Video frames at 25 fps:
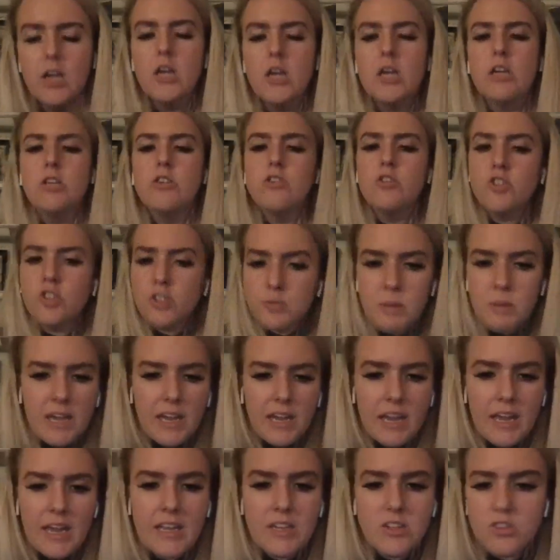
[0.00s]
So just
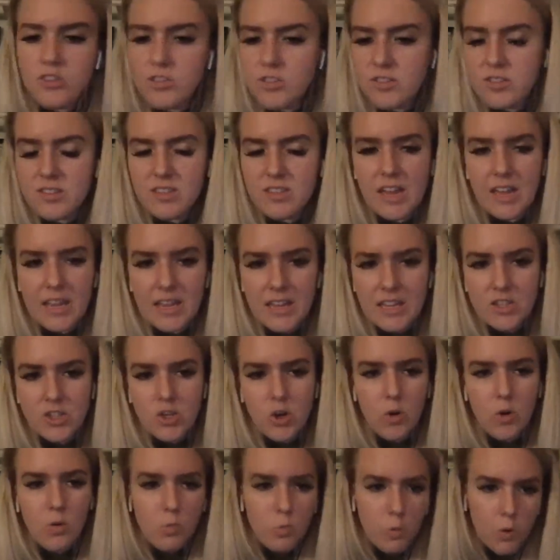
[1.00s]
make it interesting and
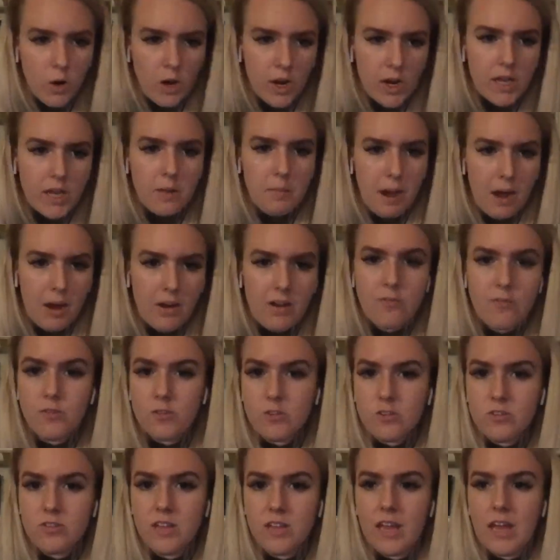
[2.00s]
don't worry about if you're
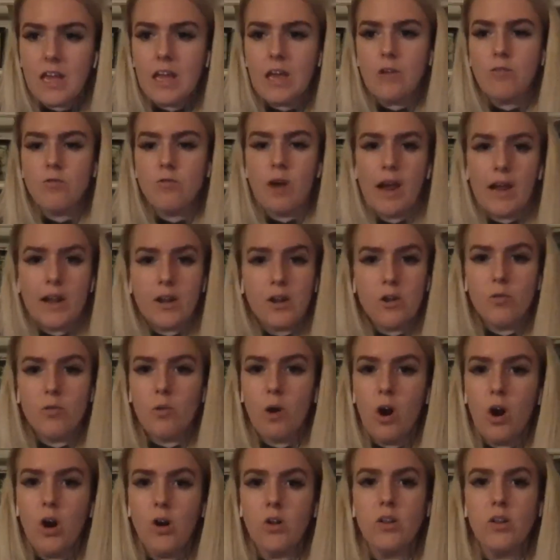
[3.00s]
saying it right or wrong.